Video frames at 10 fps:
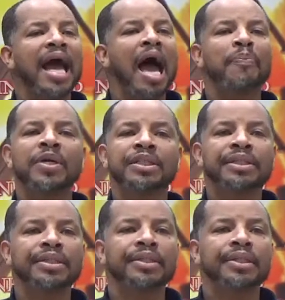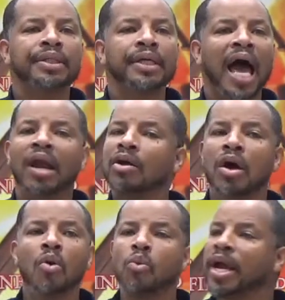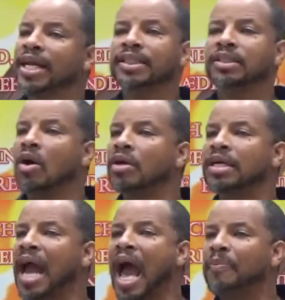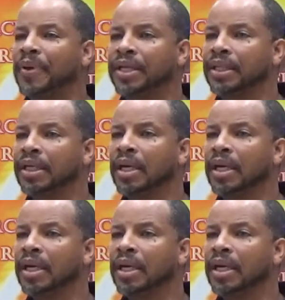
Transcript: happens. I don't know when it's going to happen.